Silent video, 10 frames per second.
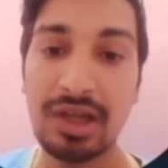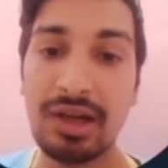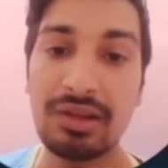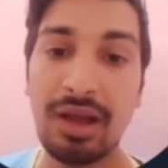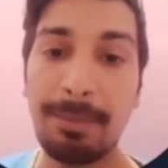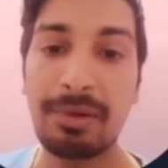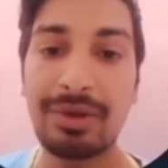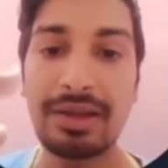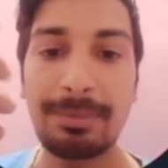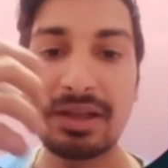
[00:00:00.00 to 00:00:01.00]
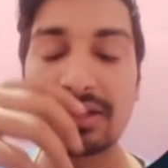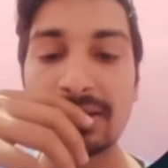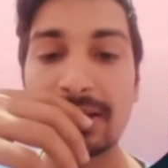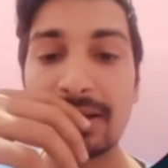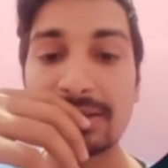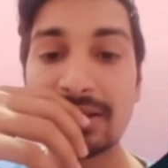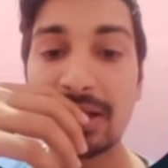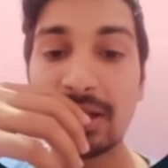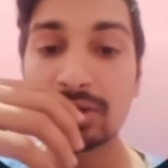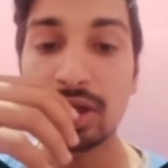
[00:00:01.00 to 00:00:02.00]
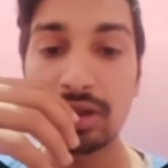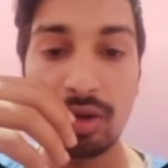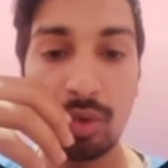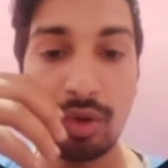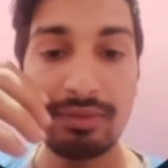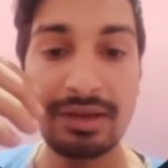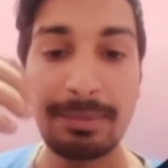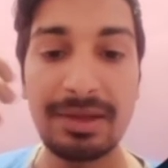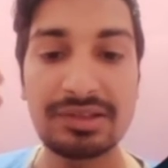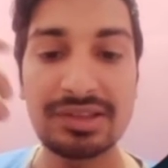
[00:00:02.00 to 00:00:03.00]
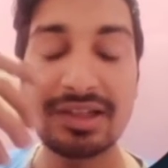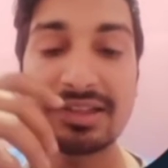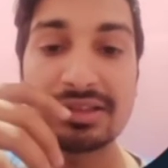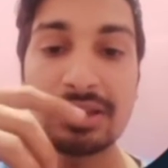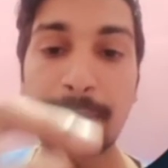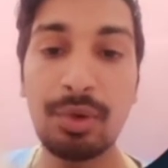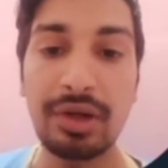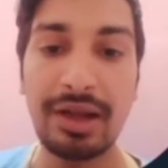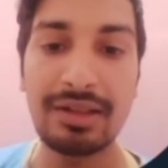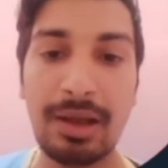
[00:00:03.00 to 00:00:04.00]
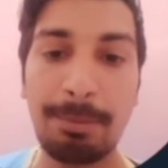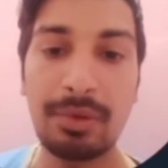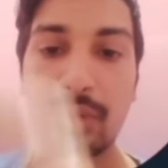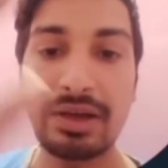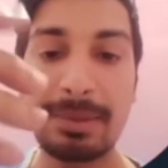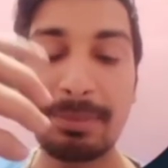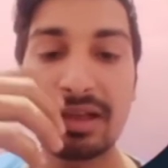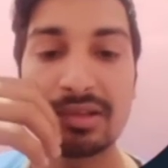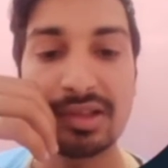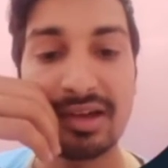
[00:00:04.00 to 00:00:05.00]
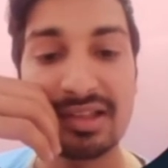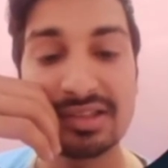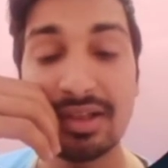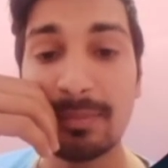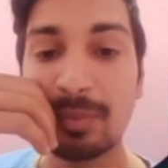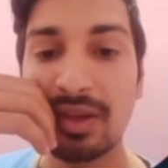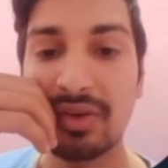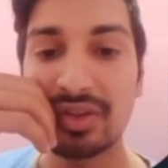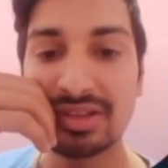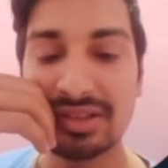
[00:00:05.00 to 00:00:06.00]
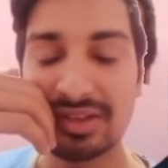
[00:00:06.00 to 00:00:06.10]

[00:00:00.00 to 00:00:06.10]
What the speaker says: The upper one can be considered as the lower one can be considered as a support, and the upper one can be considered as the resistance,